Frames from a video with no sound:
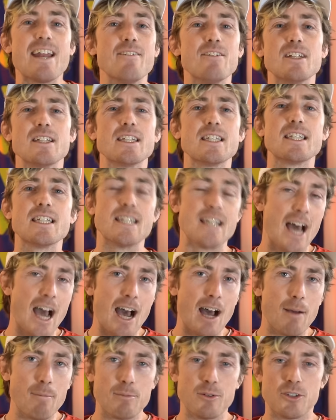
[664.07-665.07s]
even
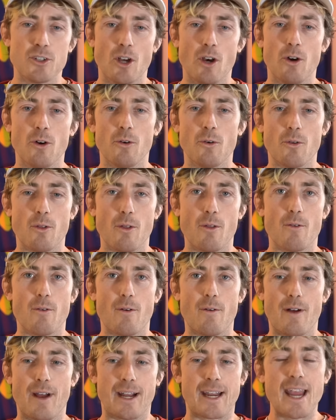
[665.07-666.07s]
stop, so
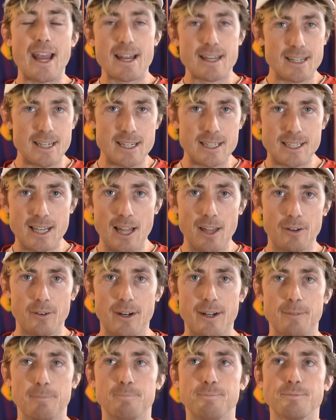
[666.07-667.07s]
I can't
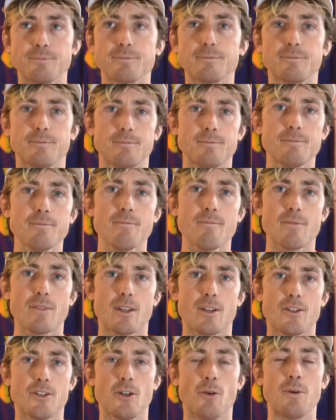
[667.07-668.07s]
decelerate.
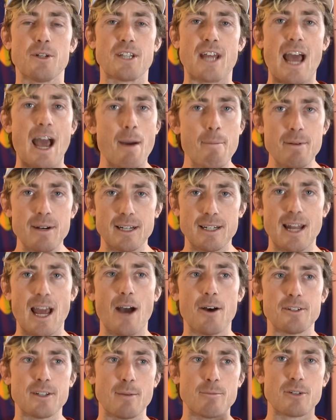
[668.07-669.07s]
So what's happening now
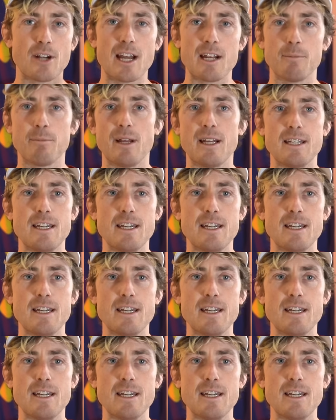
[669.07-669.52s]
is I'm trying to play